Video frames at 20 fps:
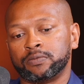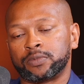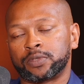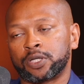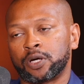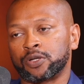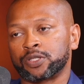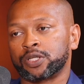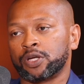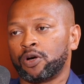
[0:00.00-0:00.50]

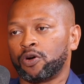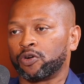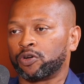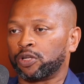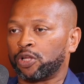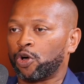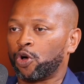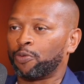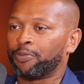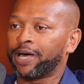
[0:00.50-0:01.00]
Tulsa,
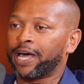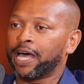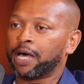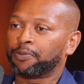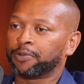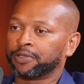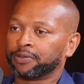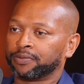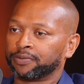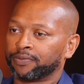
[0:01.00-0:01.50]
Oklahoma
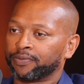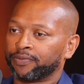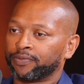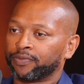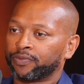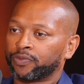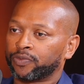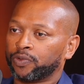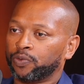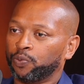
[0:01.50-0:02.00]
happened
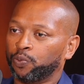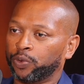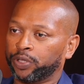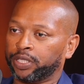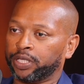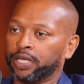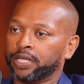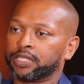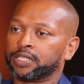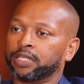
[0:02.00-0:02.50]
with
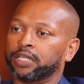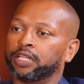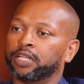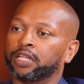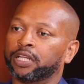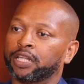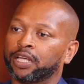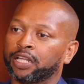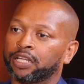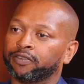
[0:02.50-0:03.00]
the incident
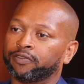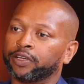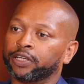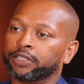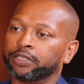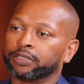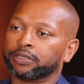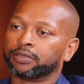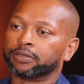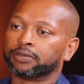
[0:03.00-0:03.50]
in the
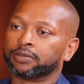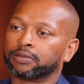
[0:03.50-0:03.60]
elevator.